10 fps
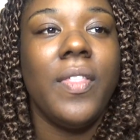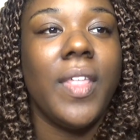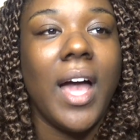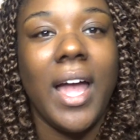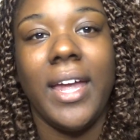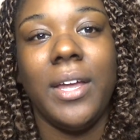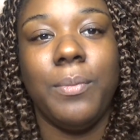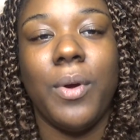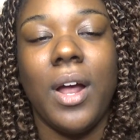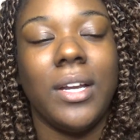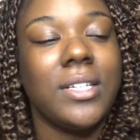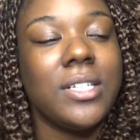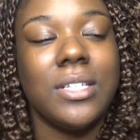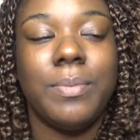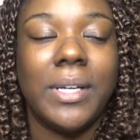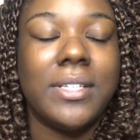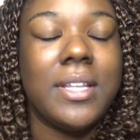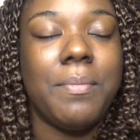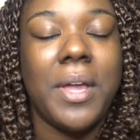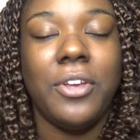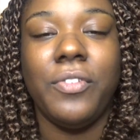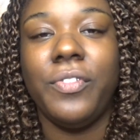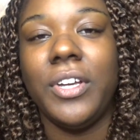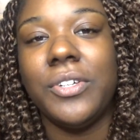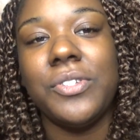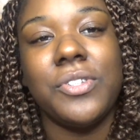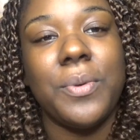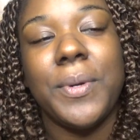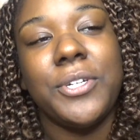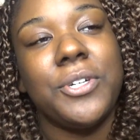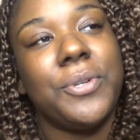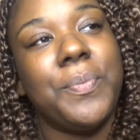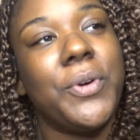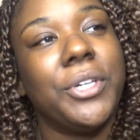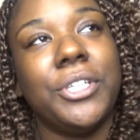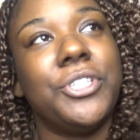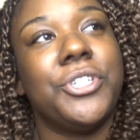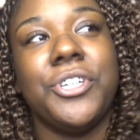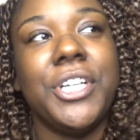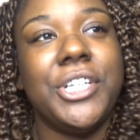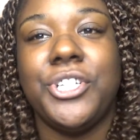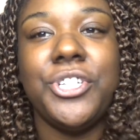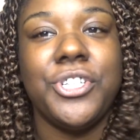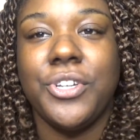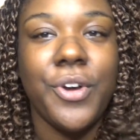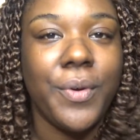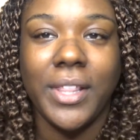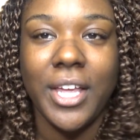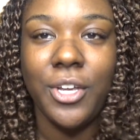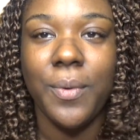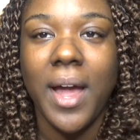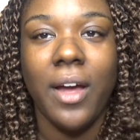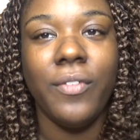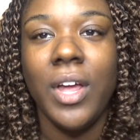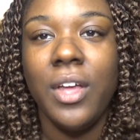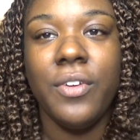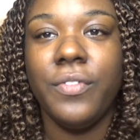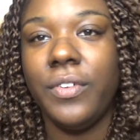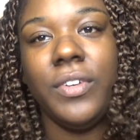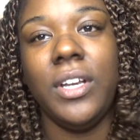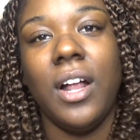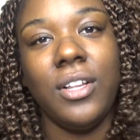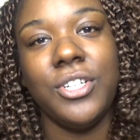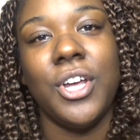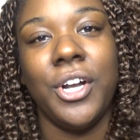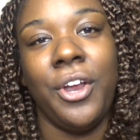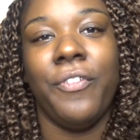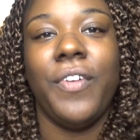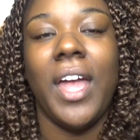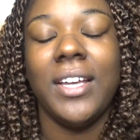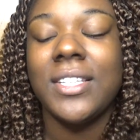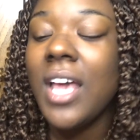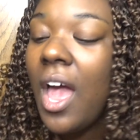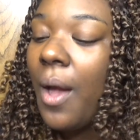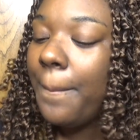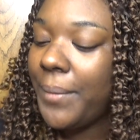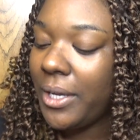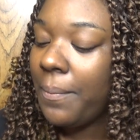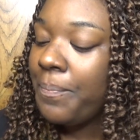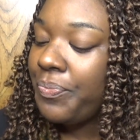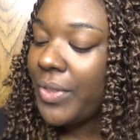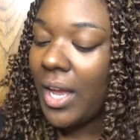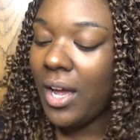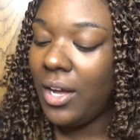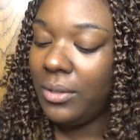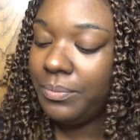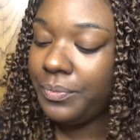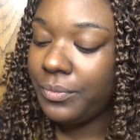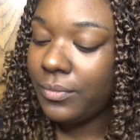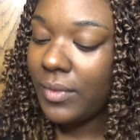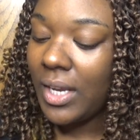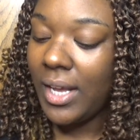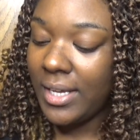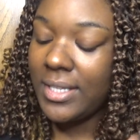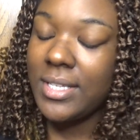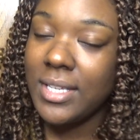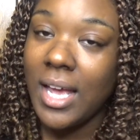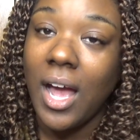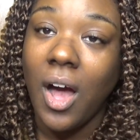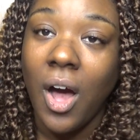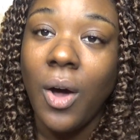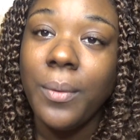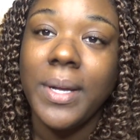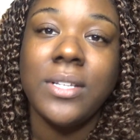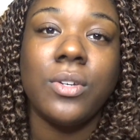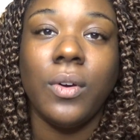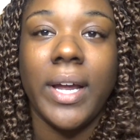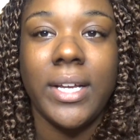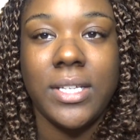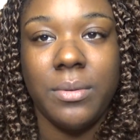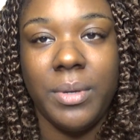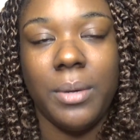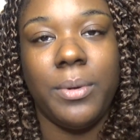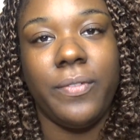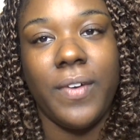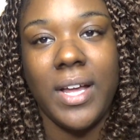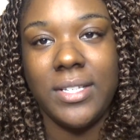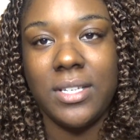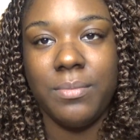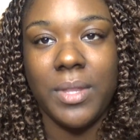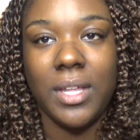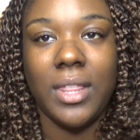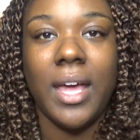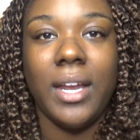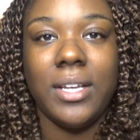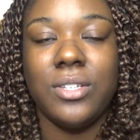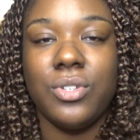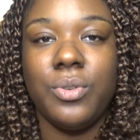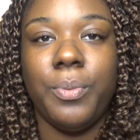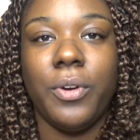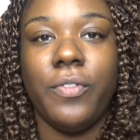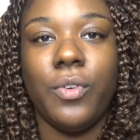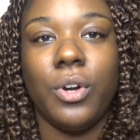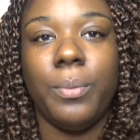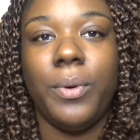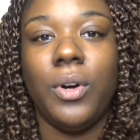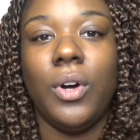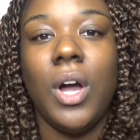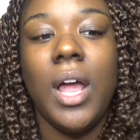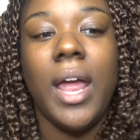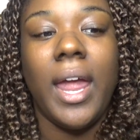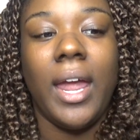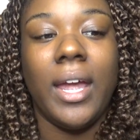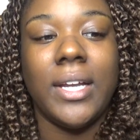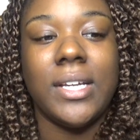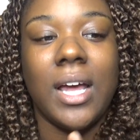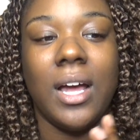the high-end products just because they make you feel so much more luxurious just knowing that you have $50 on your face. But it's always great to be able to find something that is super affordable and